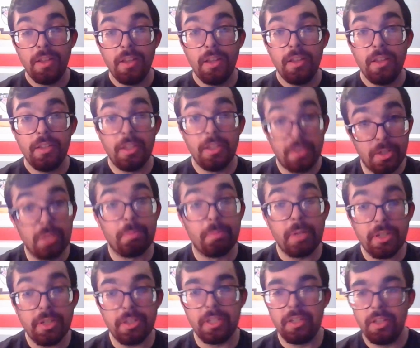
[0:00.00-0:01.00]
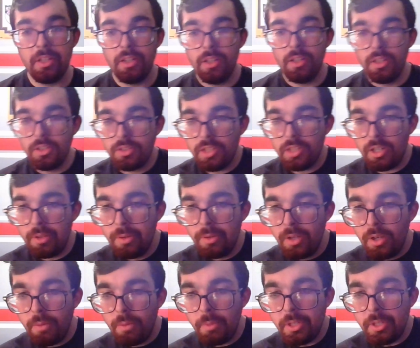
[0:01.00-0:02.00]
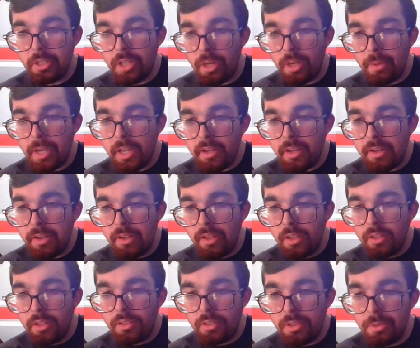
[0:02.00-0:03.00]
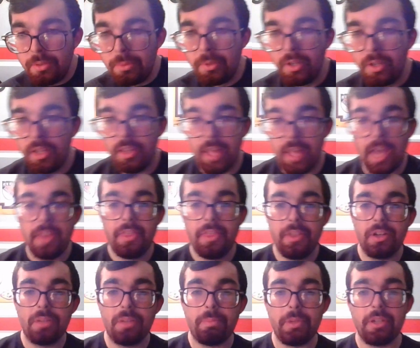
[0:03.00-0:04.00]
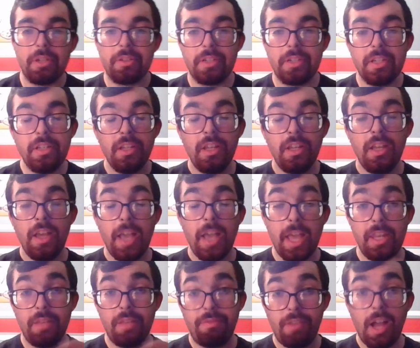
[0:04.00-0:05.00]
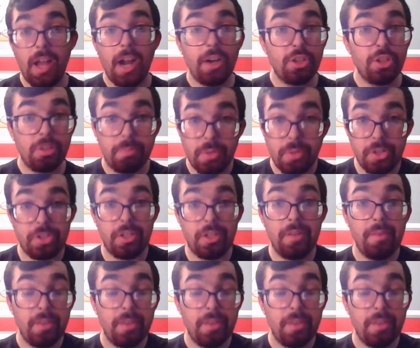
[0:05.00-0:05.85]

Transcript: the third period. So we go into that third period, and the Flyers are pushing.